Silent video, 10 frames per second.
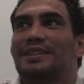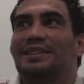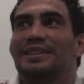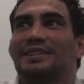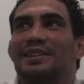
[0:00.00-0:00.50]

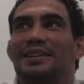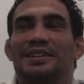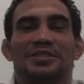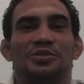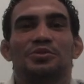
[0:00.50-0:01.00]
need to
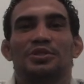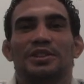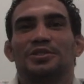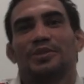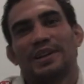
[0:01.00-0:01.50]
learn
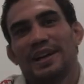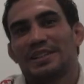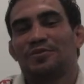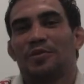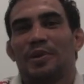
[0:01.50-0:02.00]
Jiu-Jitsu and
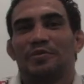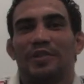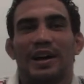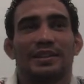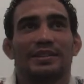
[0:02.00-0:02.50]
ask for my
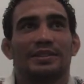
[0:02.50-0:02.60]
father.